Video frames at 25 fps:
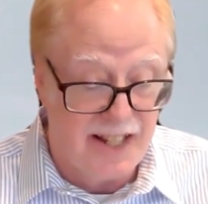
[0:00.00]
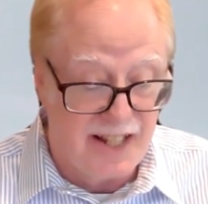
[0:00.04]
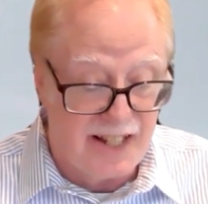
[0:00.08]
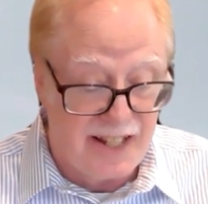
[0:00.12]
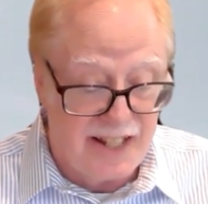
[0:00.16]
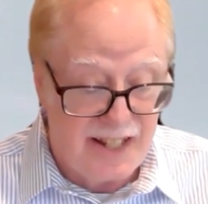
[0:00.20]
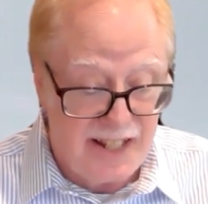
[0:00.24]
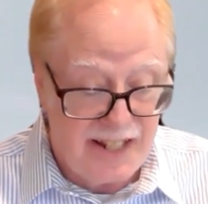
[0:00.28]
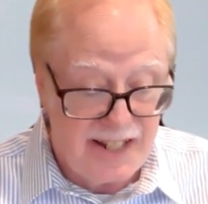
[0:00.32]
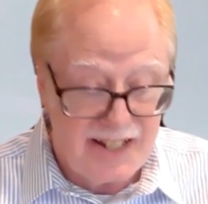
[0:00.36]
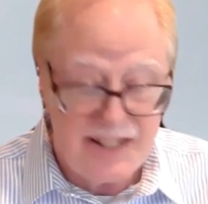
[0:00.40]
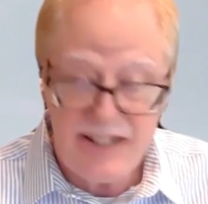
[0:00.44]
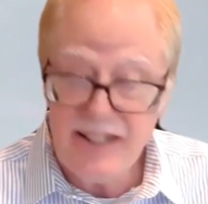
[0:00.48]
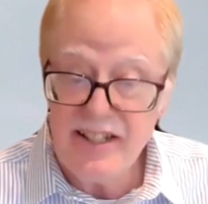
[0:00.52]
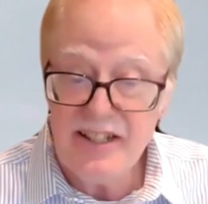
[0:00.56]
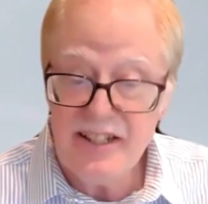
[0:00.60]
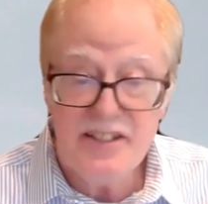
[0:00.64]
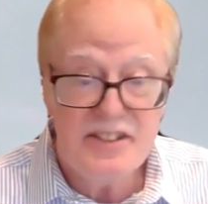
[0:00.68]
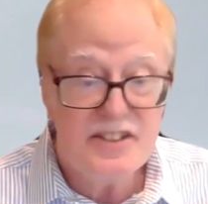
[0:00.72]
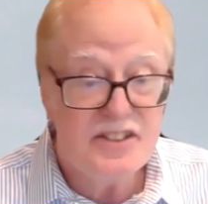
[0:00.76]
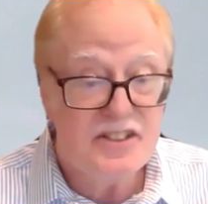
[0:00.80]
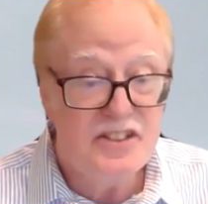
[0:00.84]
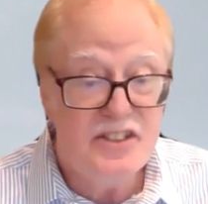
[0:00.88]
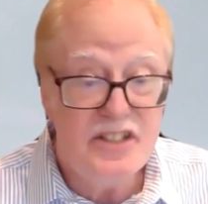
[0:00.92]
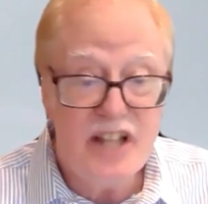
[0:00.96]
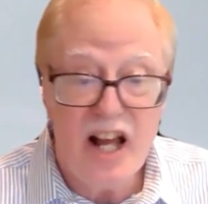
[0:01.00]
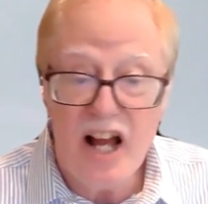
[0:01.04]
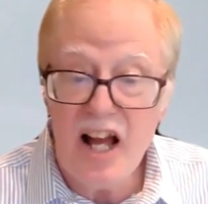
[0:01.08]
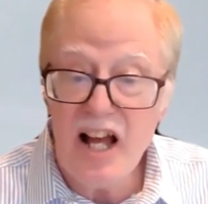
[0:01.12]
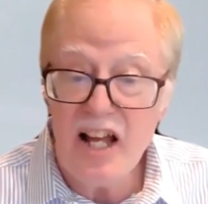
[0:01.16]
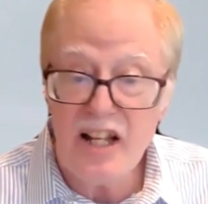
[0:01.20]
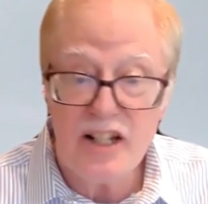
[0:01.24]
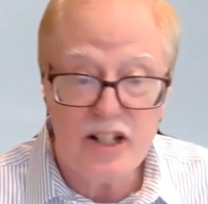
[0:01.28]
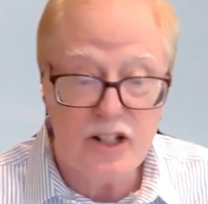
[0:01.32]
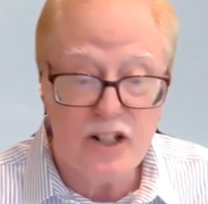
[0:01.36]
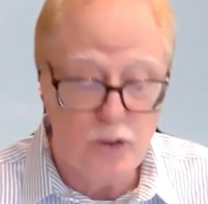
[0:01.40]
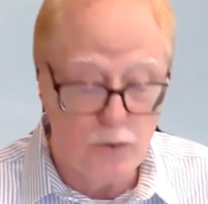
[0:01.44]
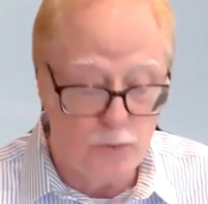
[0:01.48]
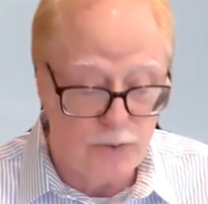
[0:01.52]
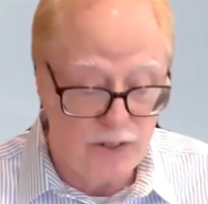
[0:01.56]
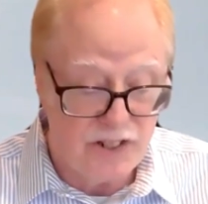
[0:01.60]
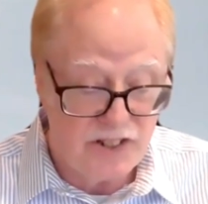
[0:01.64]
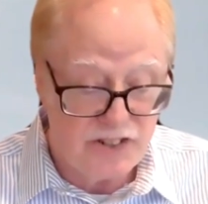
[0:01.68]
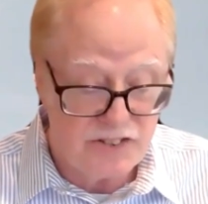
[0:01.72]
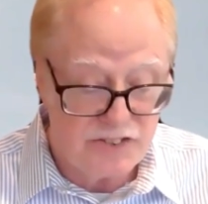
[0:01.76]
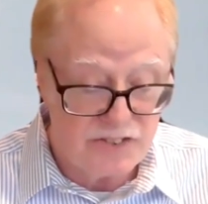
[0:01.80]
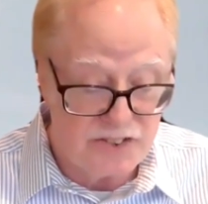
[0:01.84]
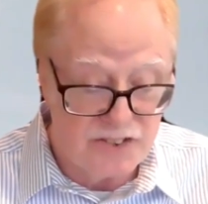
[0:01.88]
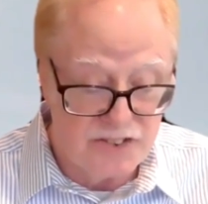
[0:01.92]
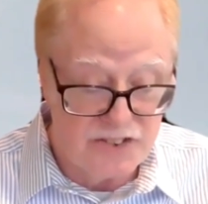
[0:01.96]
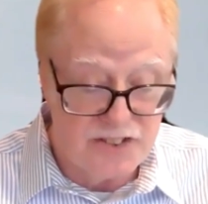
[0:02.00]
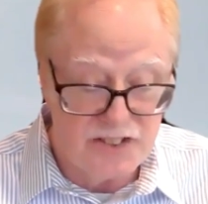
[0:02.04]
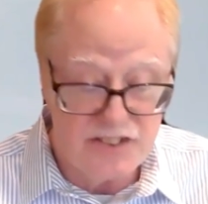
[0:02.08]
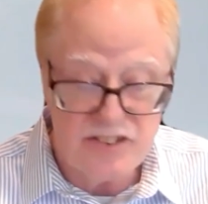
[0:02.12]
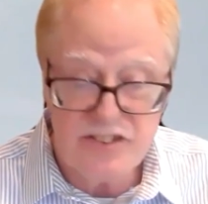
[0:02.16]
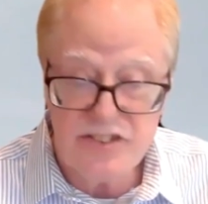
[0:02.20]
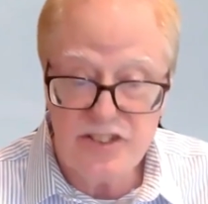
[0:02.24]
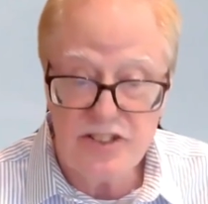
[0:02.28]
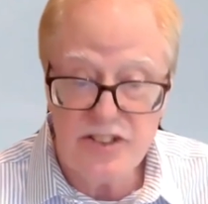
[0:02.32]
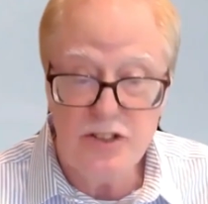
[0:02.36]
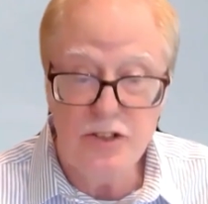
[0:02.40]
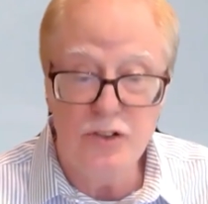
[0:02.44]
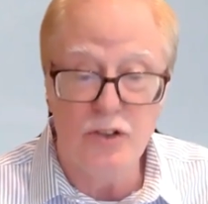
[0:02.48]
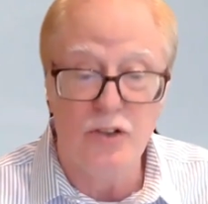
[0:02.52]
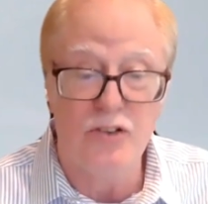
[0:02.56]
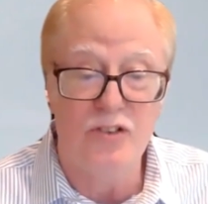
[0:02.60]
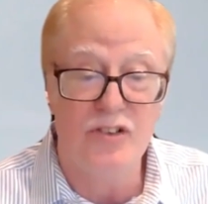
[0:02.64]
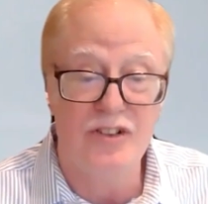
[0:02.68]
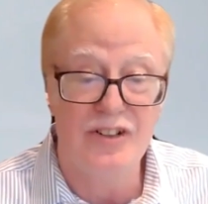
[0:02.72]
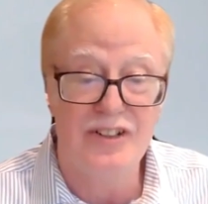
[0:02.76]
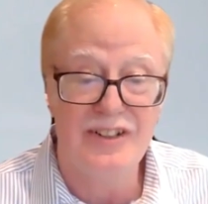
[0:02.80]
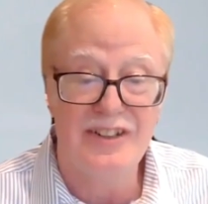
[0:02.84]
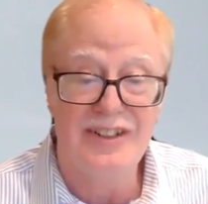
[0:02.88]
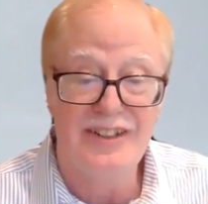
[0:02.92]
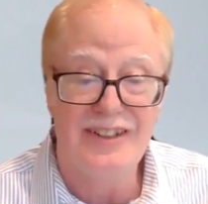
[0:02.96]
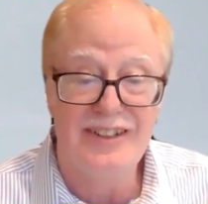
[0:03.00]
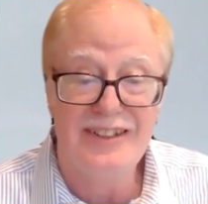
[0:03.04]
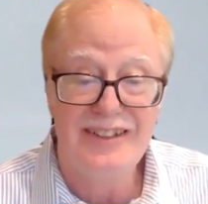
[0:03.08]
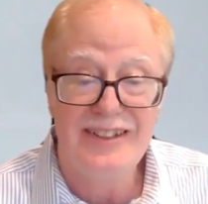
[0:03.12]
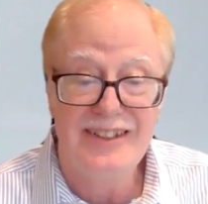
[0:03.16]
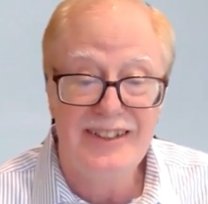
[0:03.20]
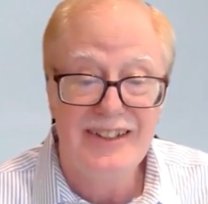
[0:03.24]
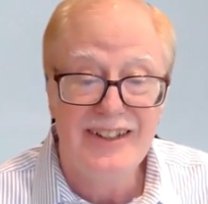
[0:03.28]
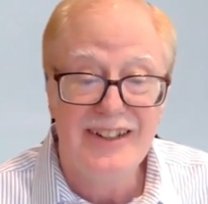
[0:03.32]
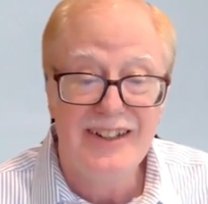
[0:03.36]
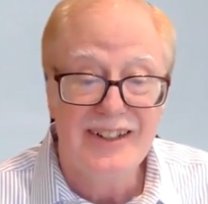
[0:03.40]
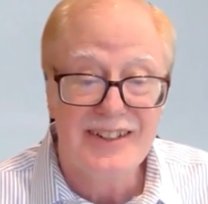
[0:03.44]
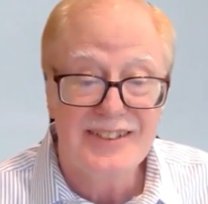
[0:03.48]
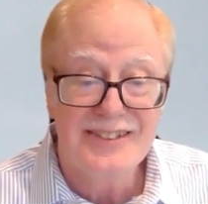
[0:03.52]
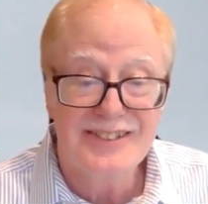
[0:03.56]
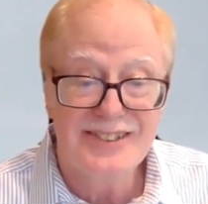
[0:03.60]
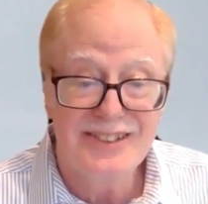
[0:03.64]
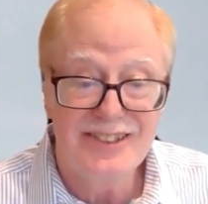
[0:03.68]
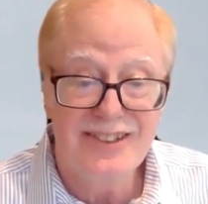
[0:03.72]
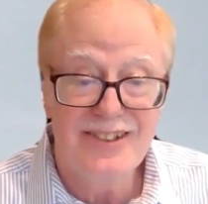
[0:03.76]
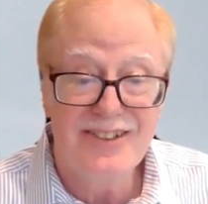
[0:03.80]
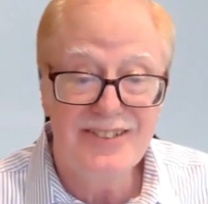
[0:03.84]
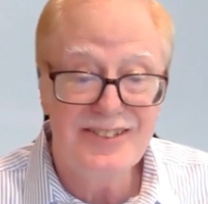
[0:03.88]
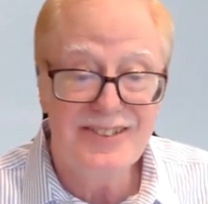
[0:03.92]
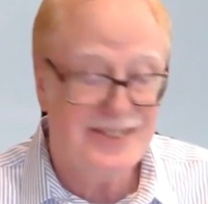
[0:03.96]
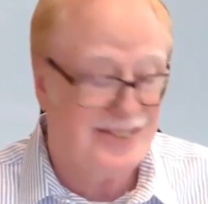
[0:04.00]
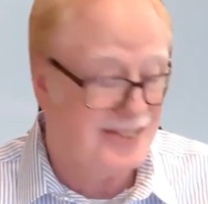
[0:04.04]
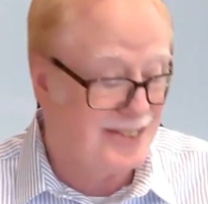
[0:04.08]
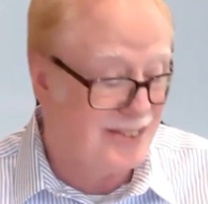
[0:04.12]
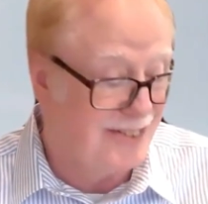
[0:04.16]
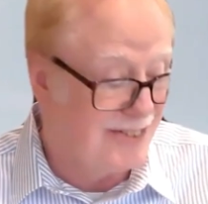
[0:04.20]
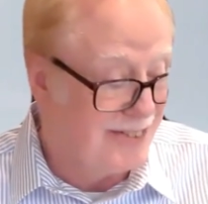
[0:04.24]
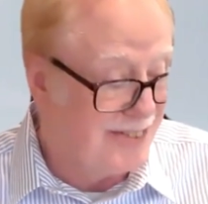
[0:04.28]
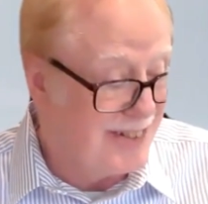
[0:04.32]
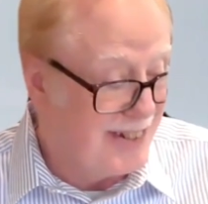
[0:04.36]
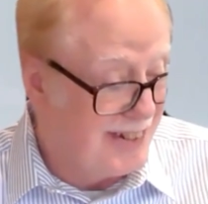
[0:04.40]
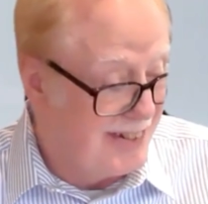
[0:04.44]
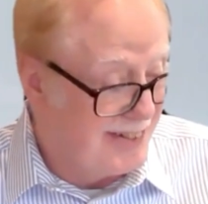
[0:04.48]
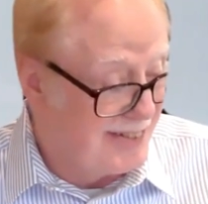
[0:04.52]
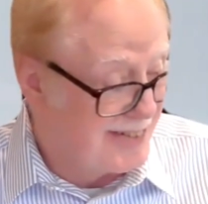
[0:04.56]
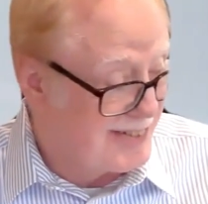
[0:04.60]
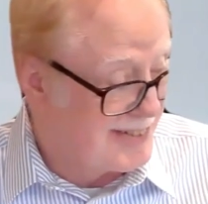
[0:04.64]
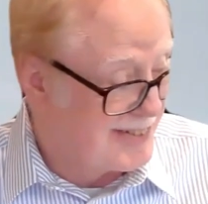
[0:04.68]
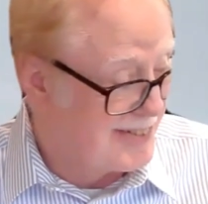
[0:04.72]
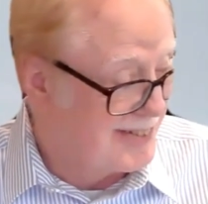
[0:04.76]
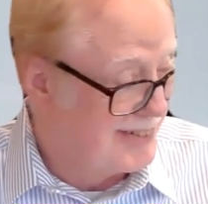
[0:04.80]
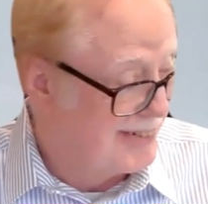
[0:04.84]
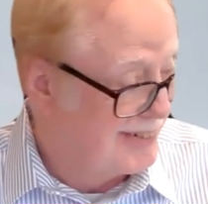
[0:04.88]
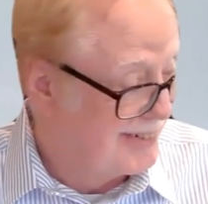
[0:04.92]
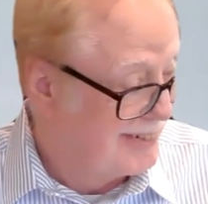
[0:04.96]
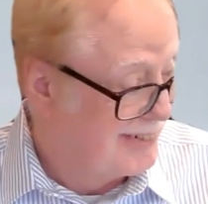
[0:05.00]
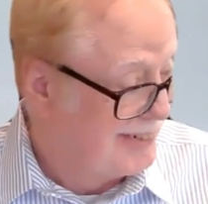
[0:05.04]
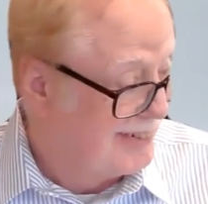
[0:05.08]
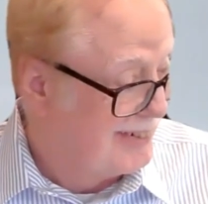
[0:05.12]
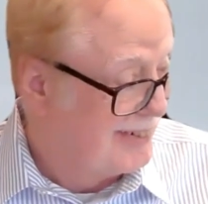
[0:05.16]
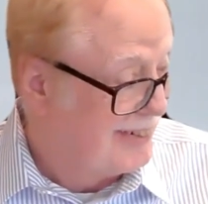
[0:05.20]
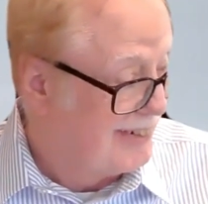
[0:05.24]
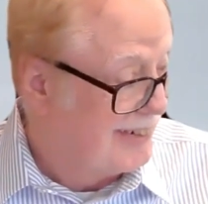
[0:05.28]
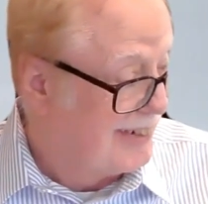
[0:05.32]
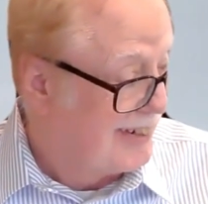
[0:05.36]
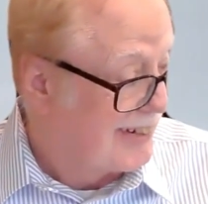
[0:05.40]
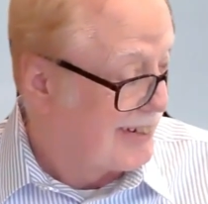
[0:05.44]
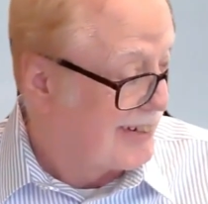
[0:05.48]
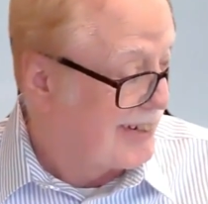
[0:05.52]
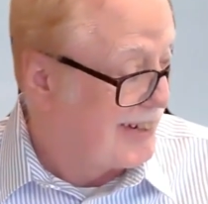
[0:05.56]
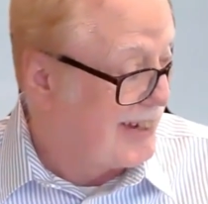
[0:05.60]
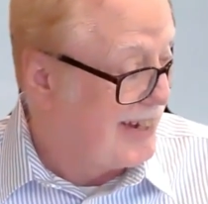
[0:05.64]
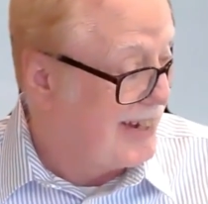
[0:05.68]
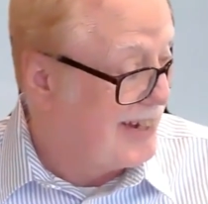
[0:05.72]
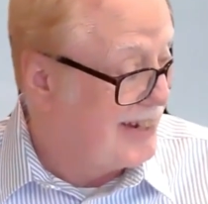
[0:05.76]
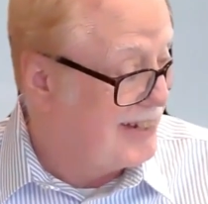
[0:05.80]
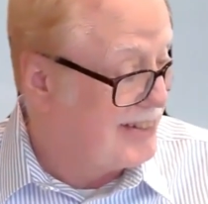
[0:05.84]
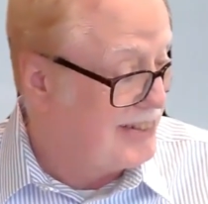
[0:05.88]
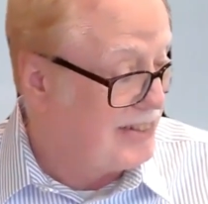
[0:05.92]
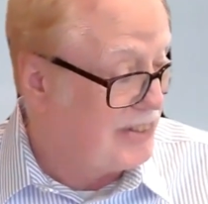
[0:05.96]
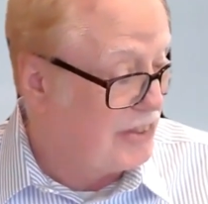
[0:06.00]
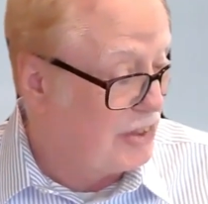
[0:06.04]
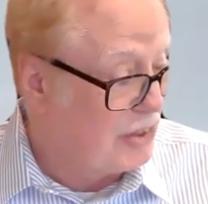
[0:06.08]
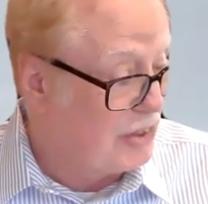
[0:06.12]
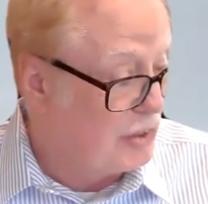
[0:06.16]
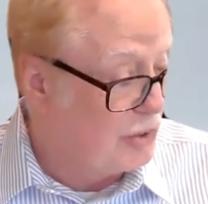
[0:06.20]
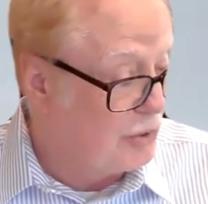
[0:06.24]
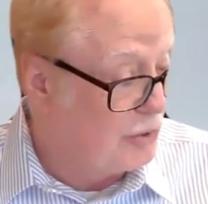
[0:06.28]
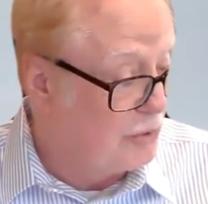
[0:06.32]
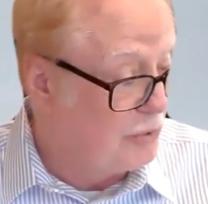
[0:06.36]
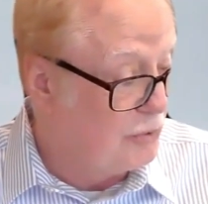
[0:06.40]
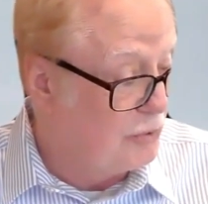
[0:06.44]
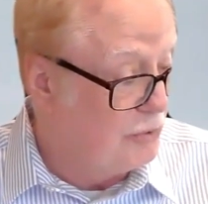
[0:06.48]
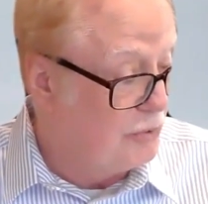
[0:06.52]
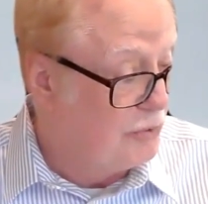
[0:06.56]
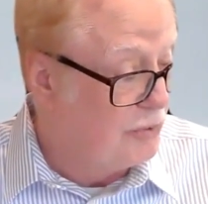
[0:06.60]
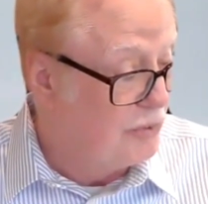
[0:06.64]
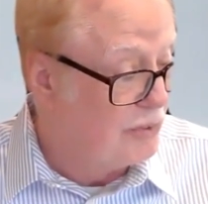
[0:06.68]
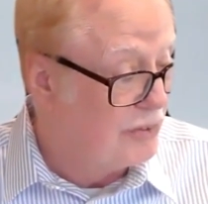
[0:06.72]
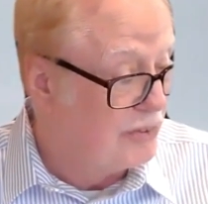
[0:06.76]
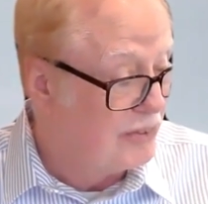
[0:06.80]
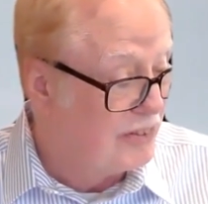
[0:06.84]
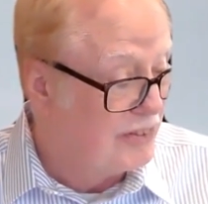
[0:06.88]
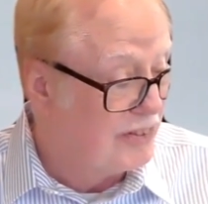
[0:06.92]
He is not going to the zoo. So, students, can you